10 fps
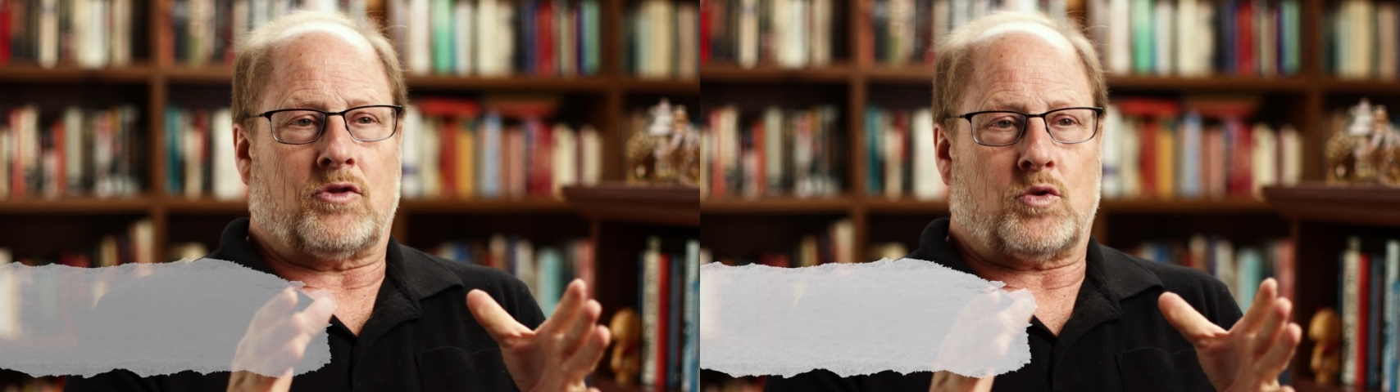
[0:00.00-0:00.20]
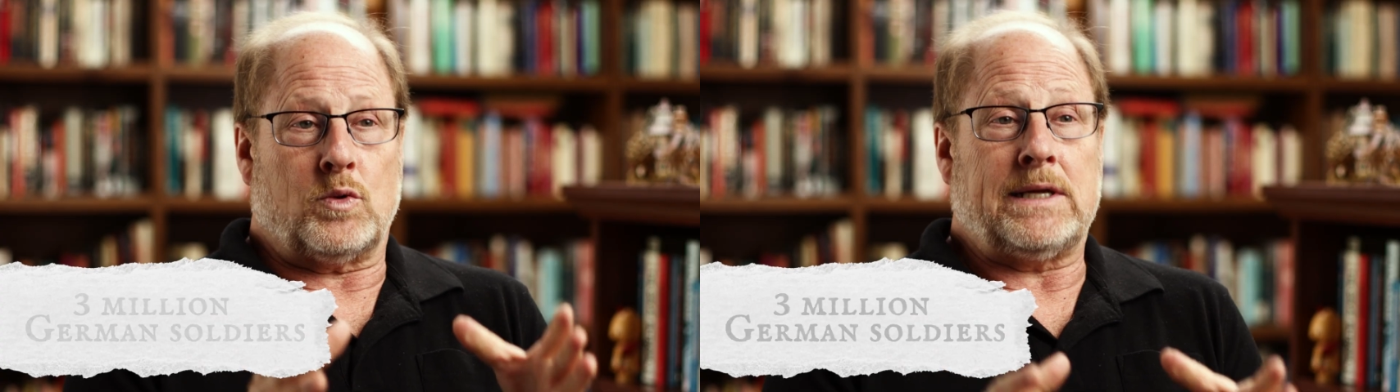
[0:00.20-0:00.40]

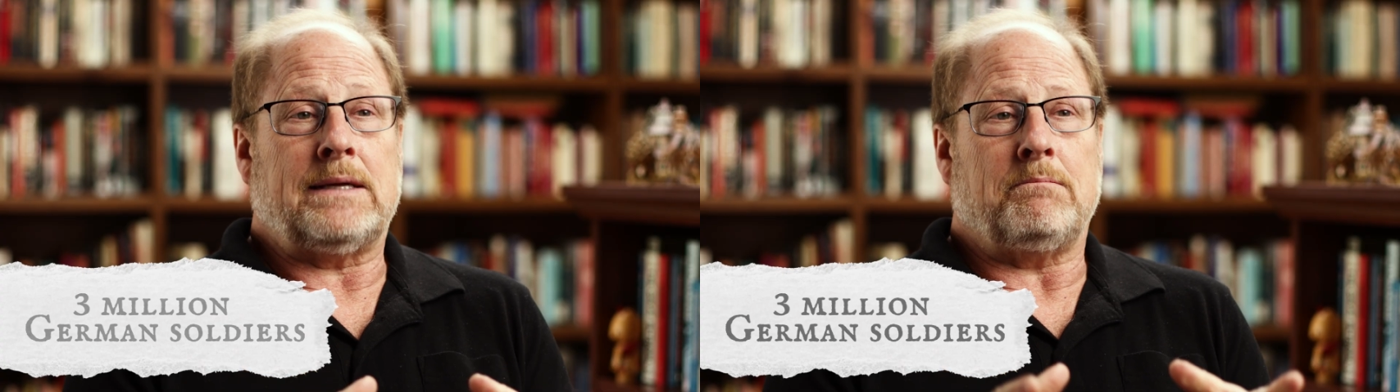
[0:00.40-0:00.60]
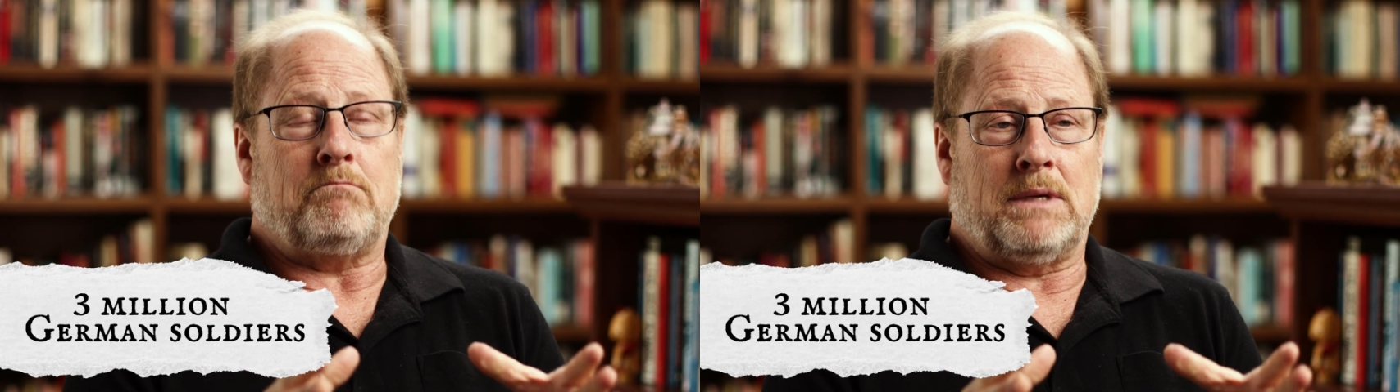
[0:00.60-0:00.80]

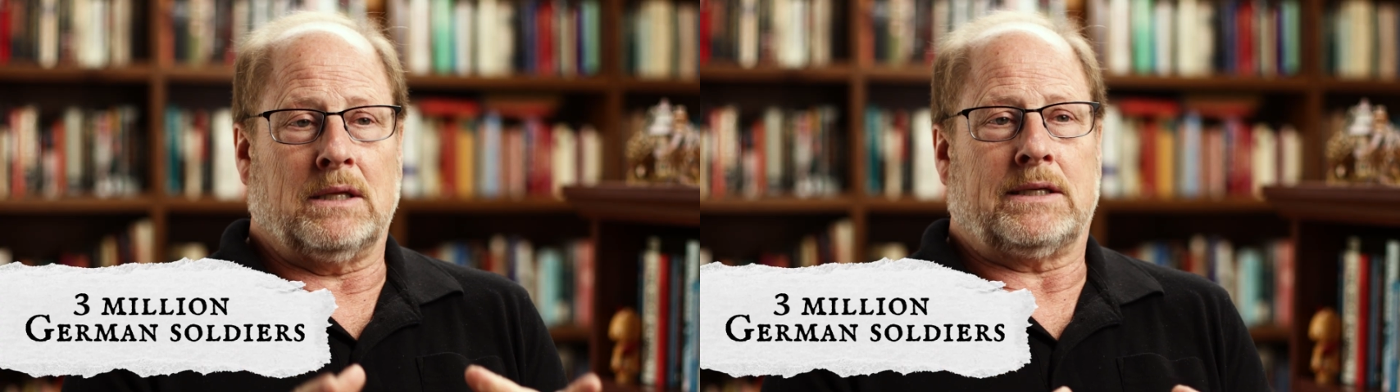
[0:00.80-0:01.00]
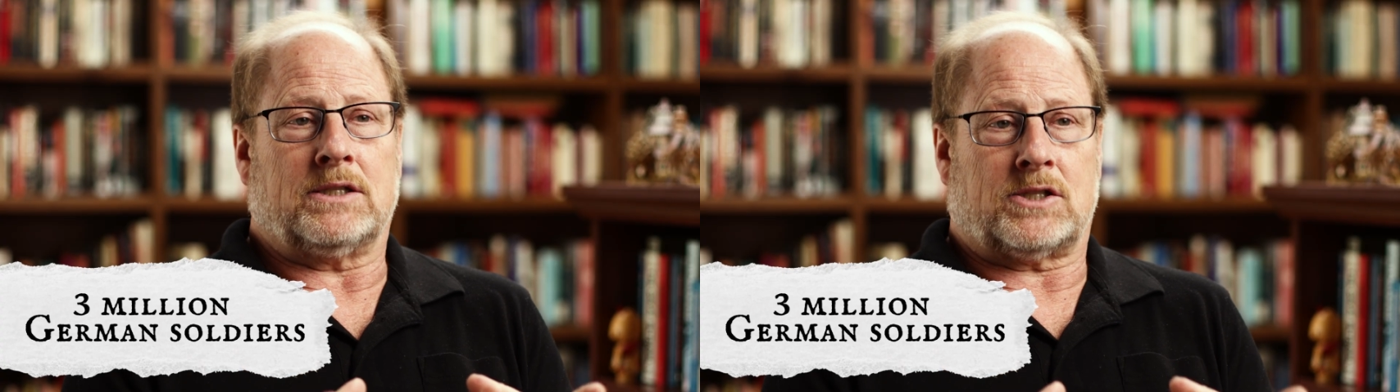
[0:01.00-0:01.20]
3
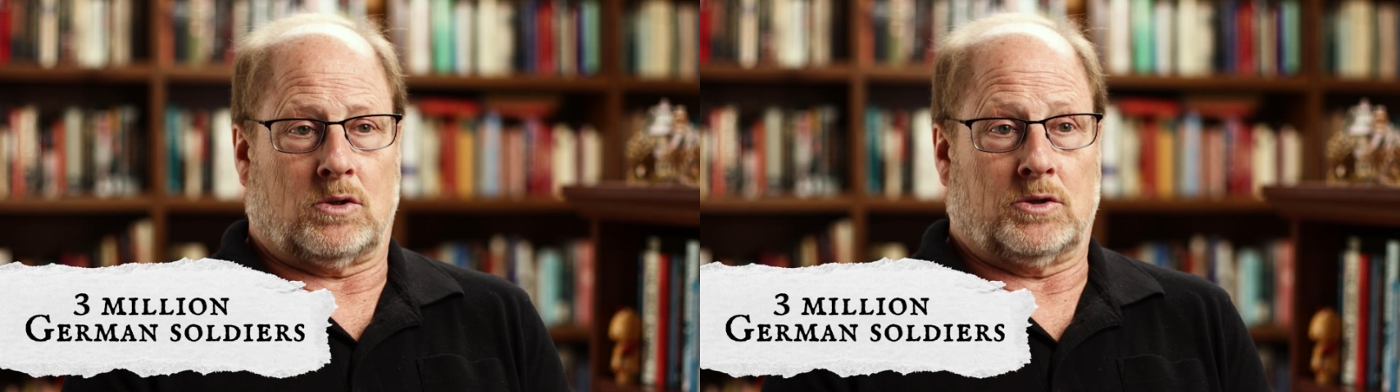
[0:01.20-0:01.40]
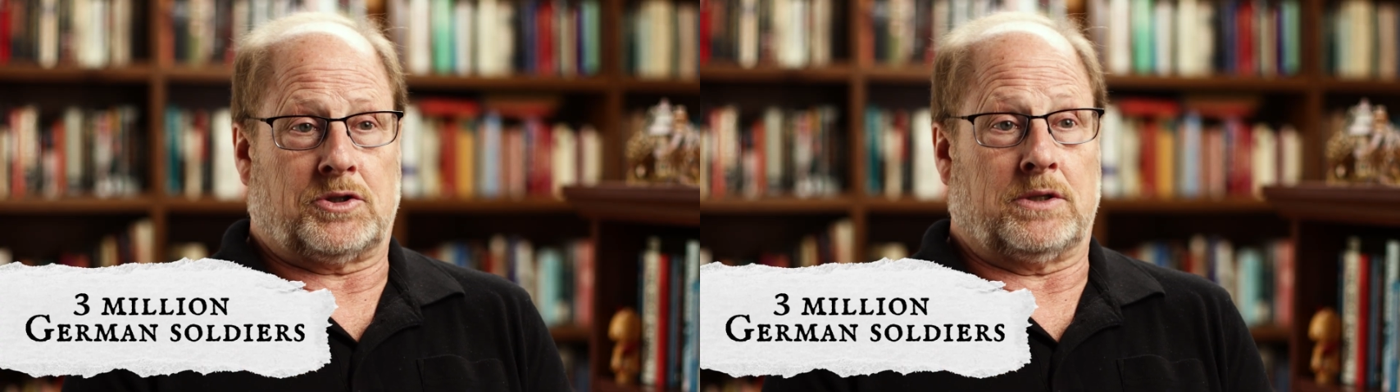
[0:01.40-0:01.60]
million
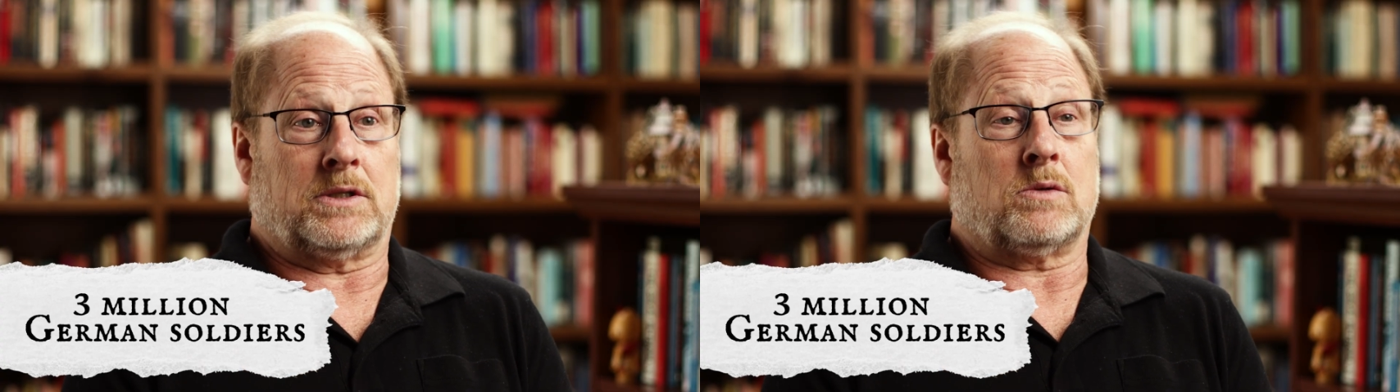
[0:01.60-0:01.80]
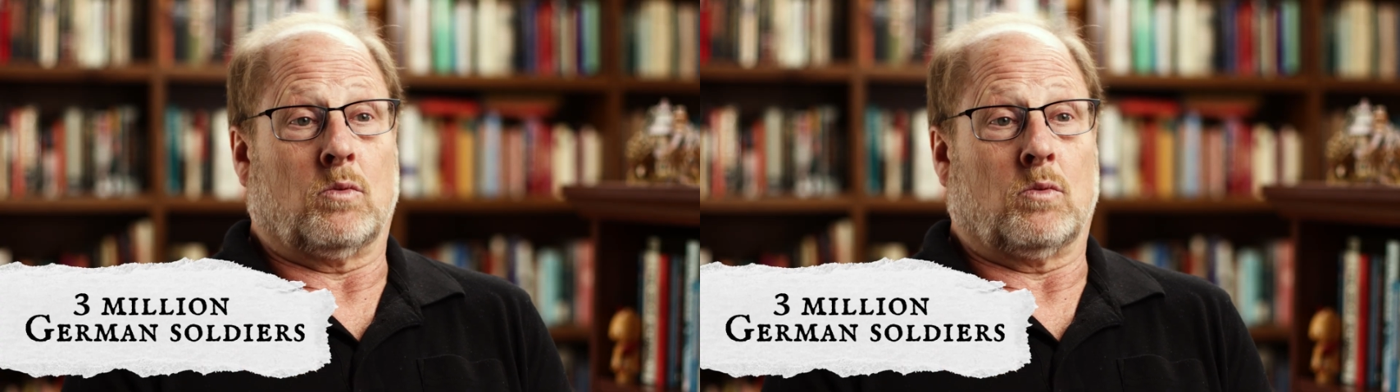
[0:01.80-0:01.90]
soldiers